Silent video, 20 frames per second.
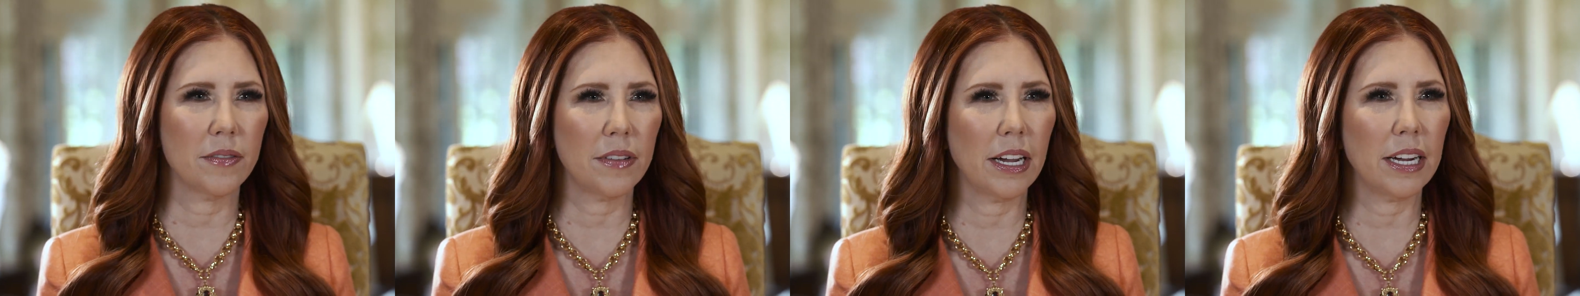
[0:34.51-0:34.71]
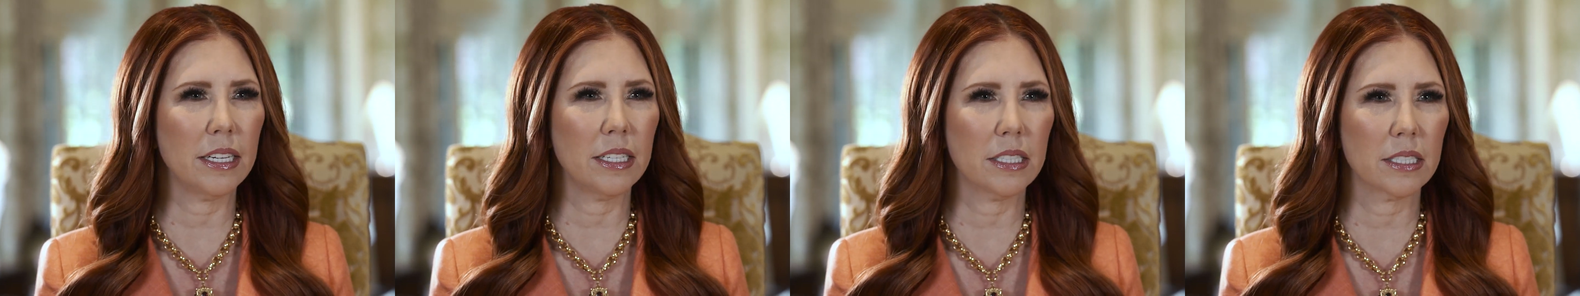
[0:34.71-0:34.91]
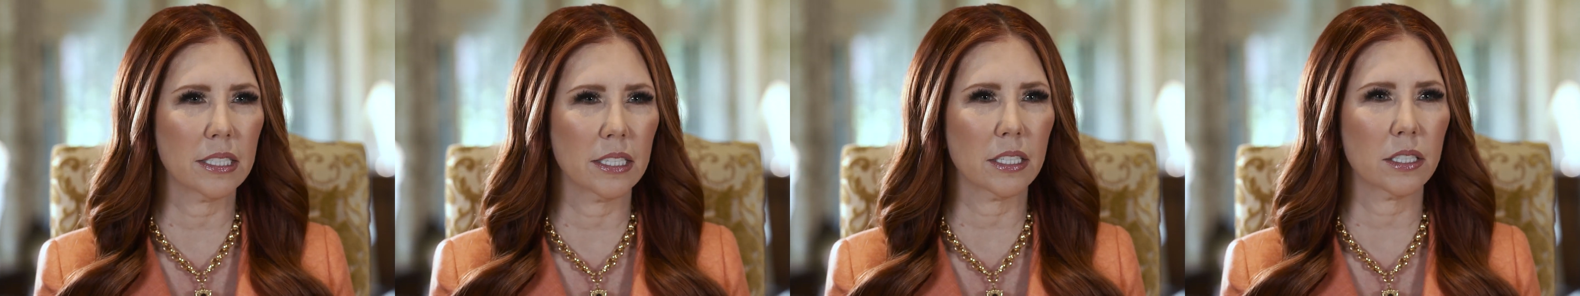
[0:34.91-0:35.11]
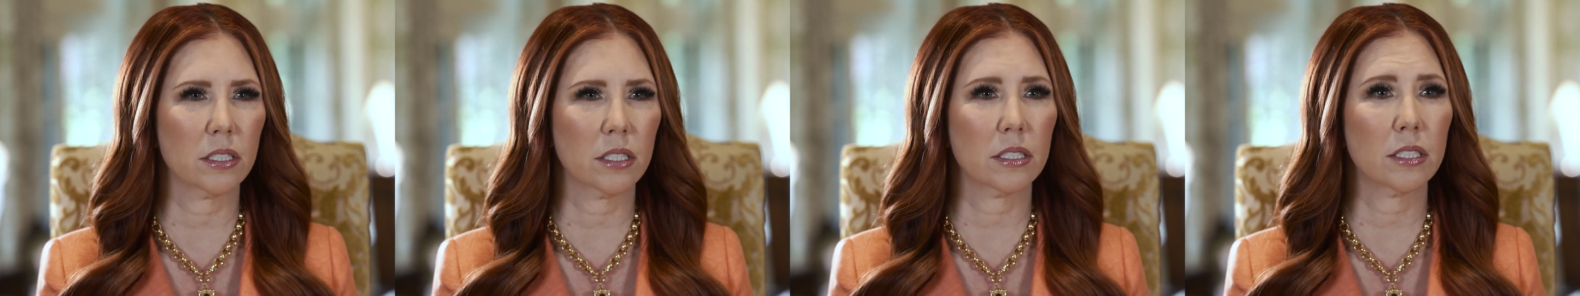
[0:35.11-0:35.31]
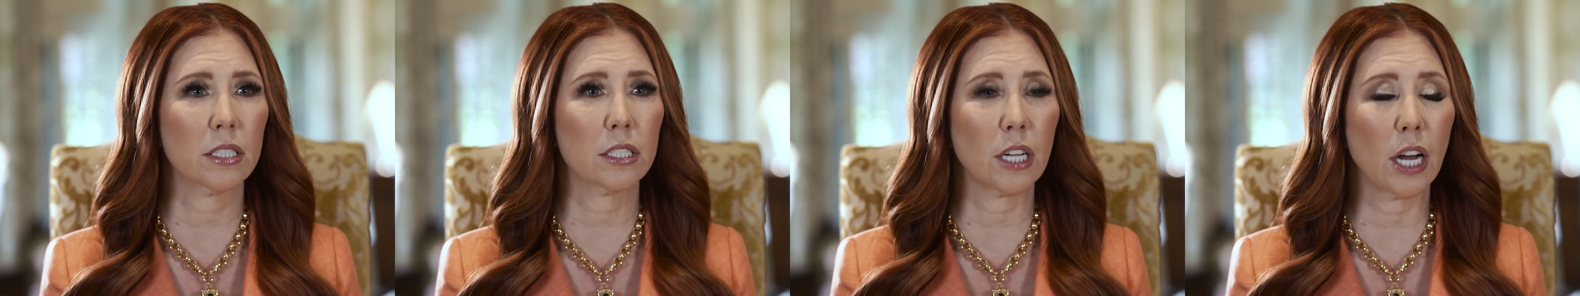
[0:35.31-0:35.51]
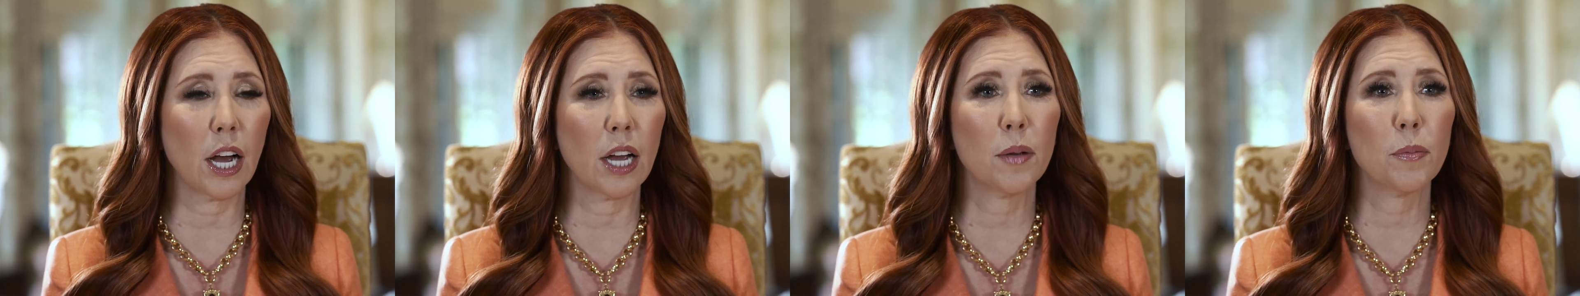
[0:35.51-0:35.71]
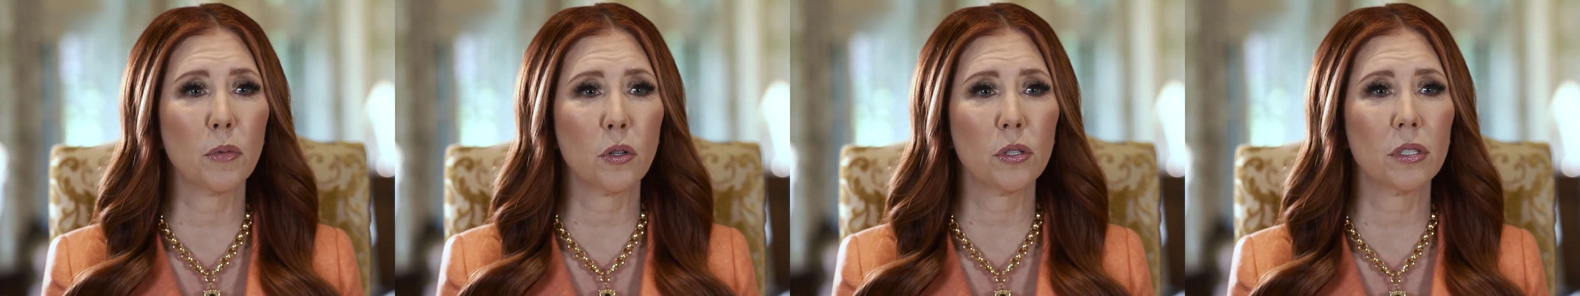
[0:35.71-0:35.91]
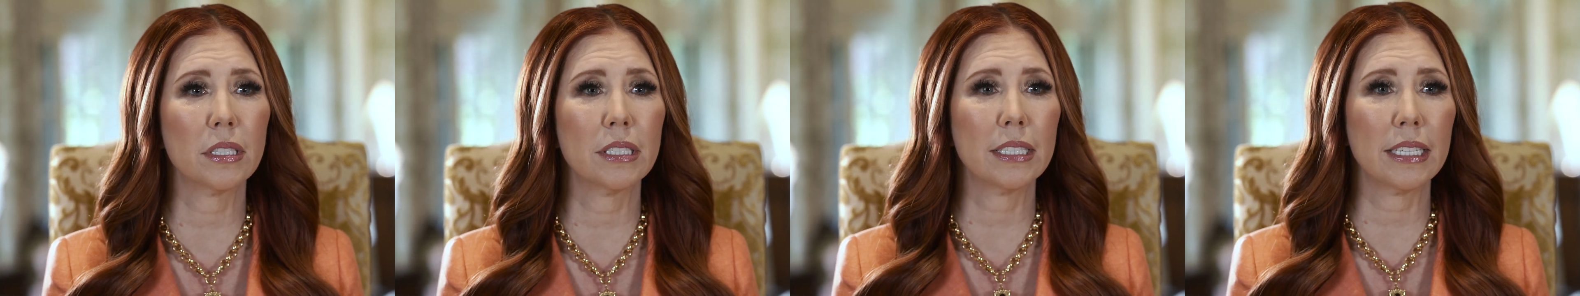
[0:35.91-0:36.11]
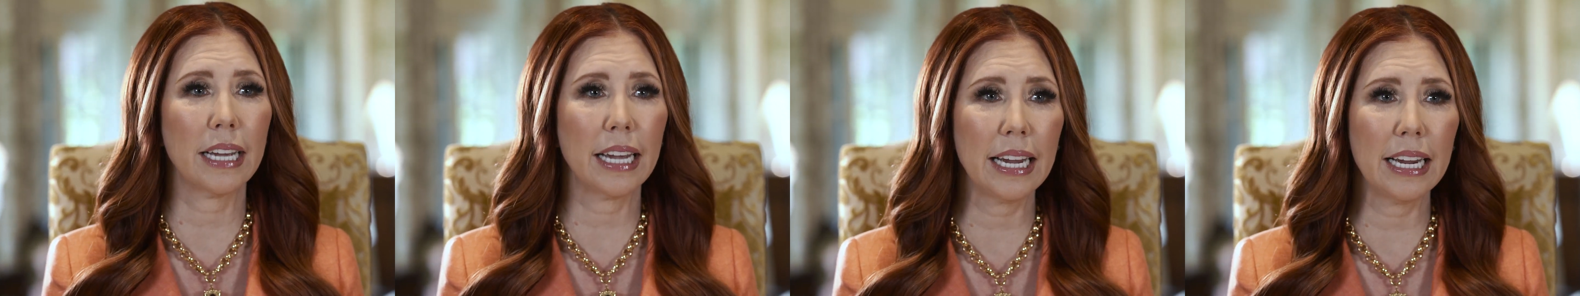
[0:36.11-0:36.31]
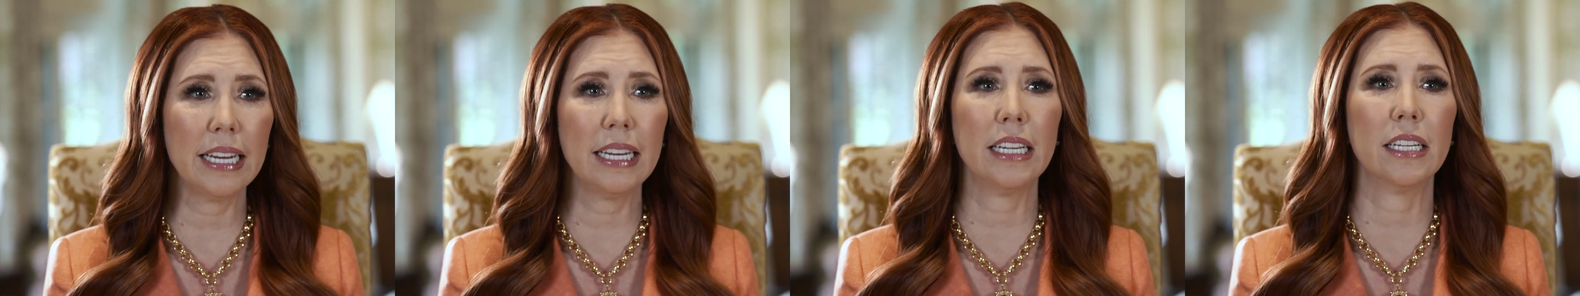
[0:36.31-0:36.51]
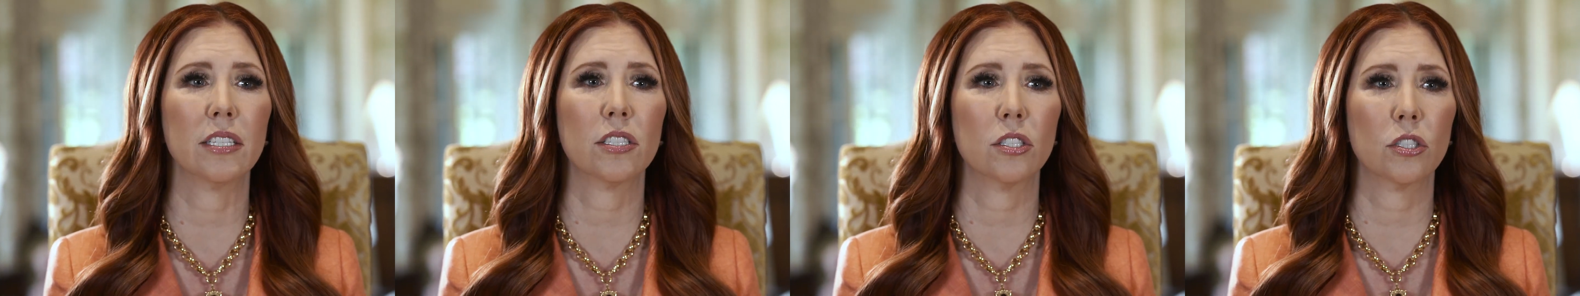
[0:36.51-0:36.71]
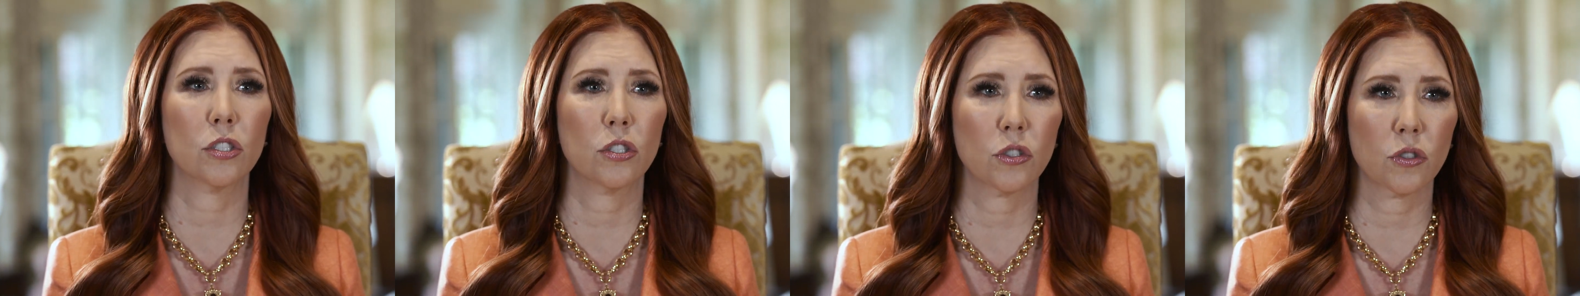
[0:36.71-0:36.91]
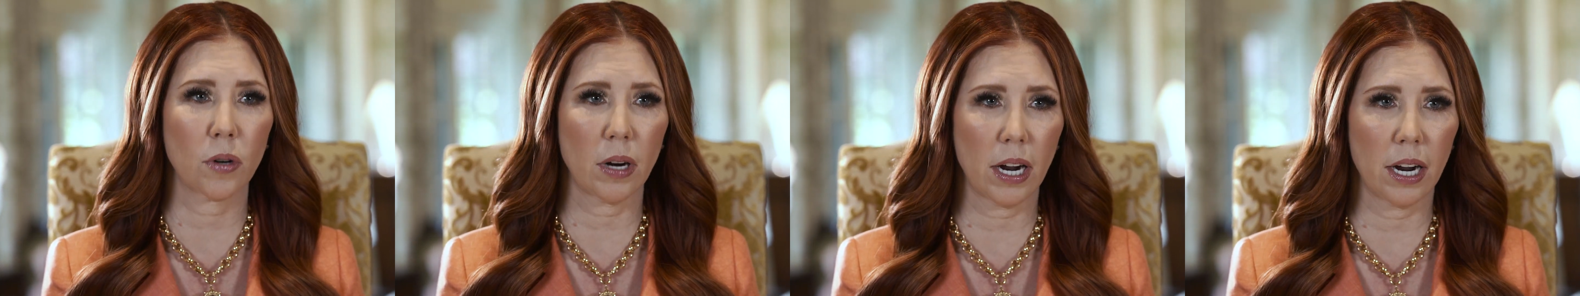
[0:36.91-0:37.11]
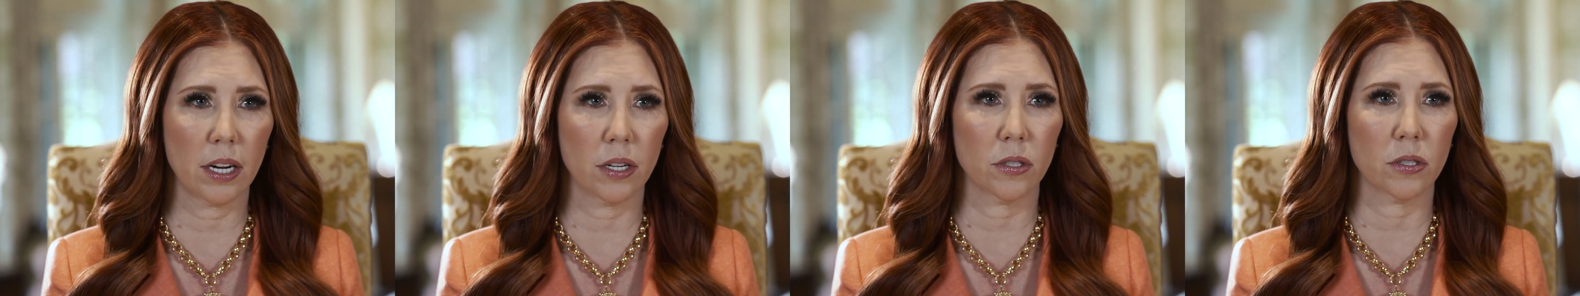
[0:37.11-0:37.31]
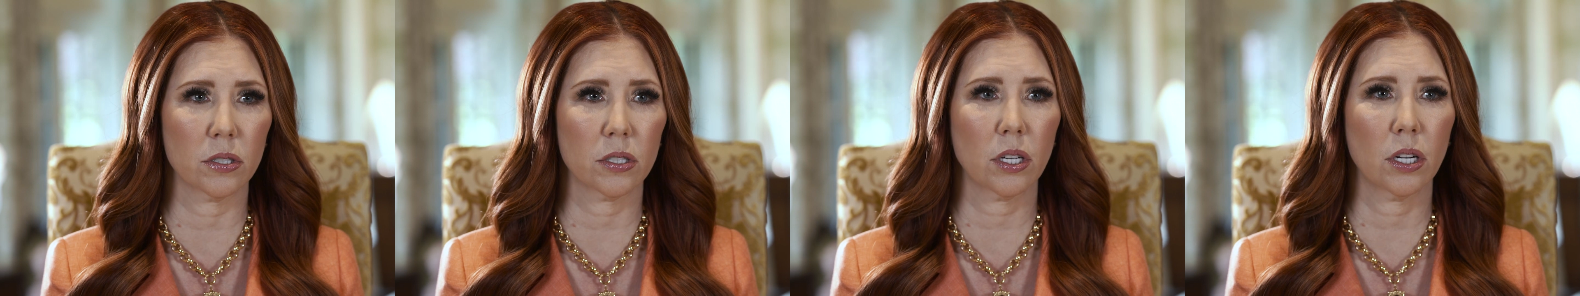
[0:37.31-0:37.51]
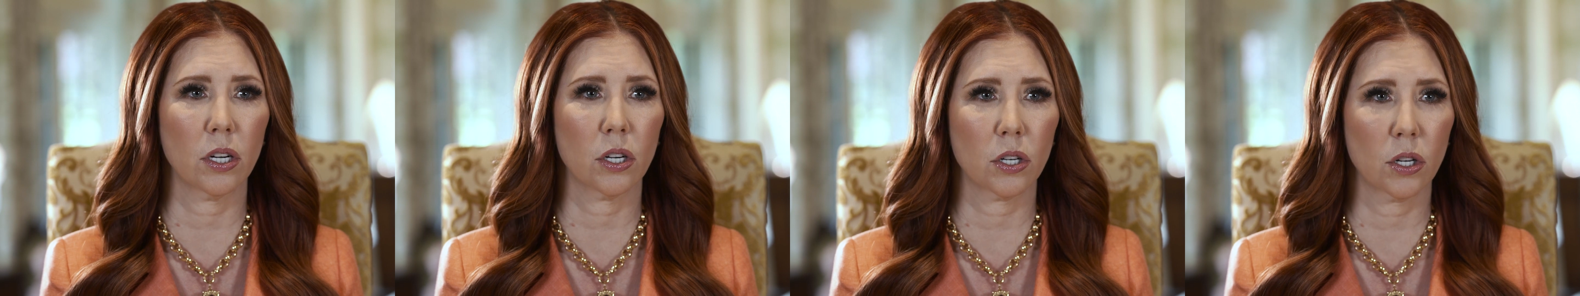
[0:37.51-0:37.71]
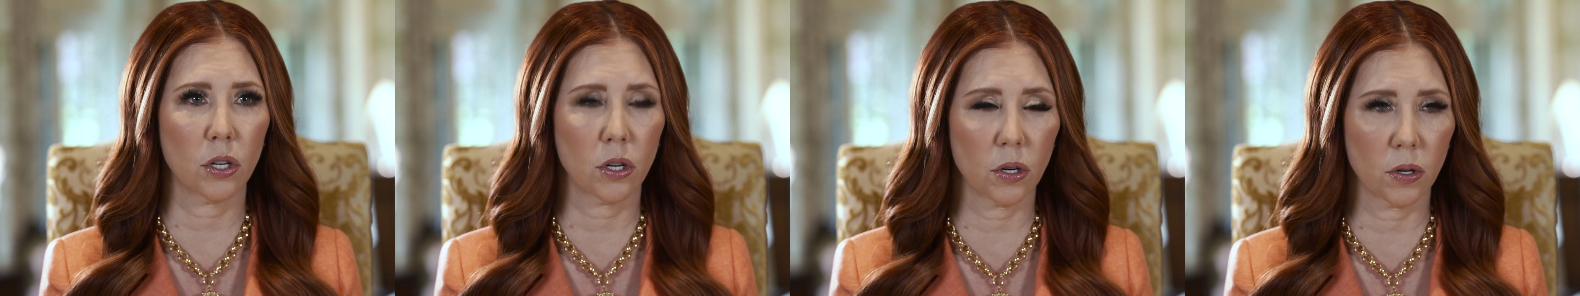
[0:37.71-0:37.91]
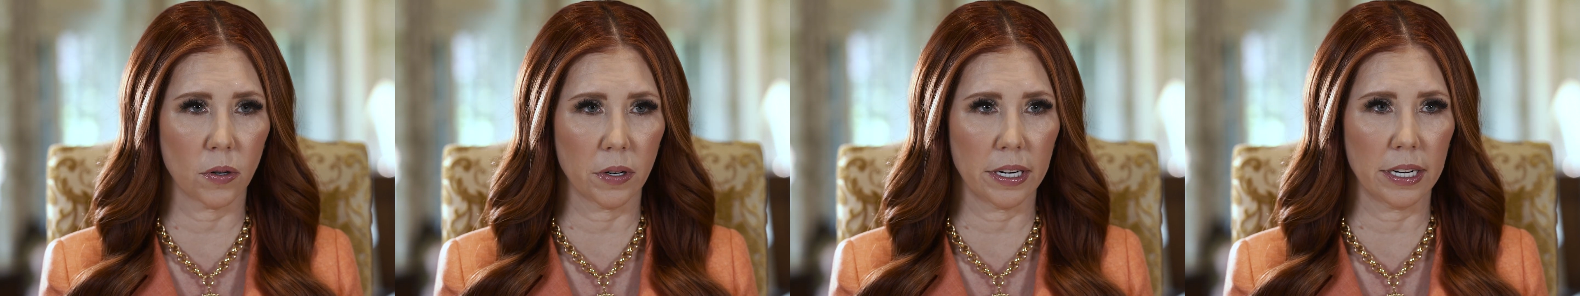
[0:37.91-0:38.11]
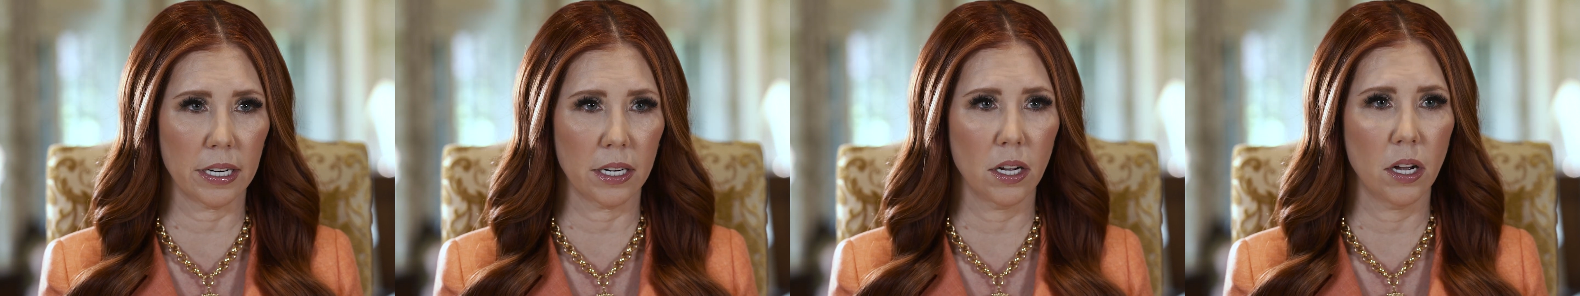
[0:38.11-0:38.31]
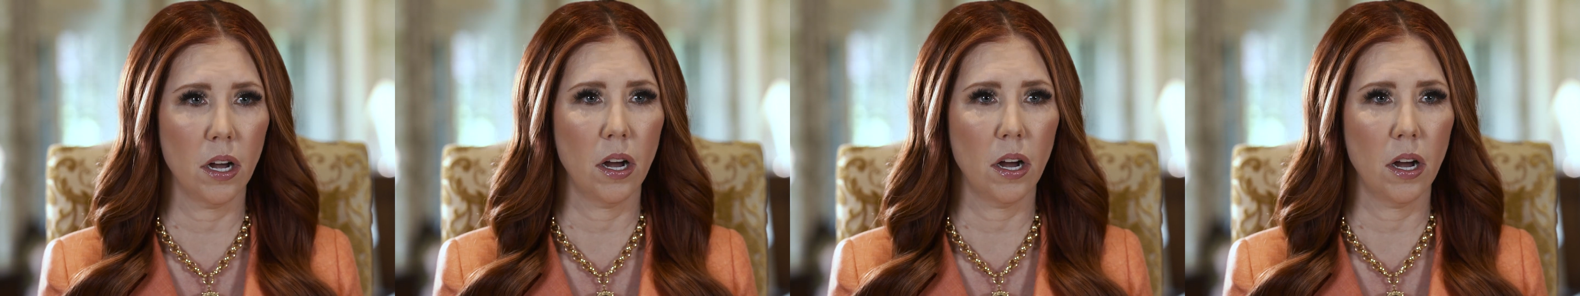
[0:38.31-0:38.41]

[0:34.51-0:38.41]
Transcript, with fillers: eighty-six simultaneous trials occurring